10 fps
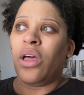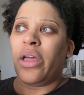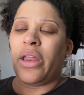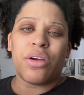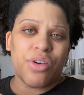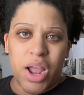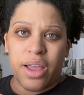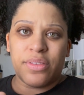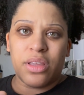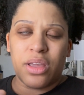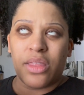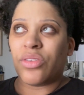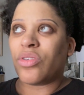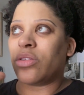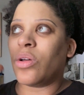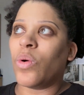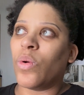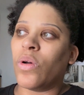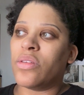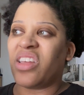an aircraft and they start the
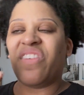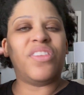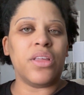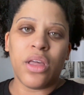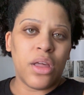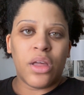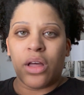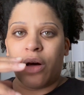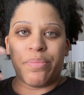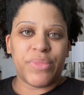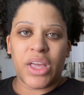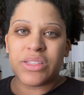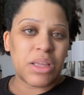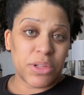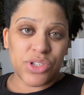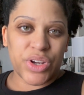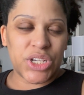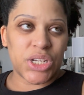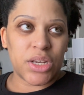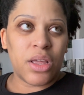whole safety
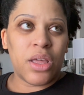demonstration.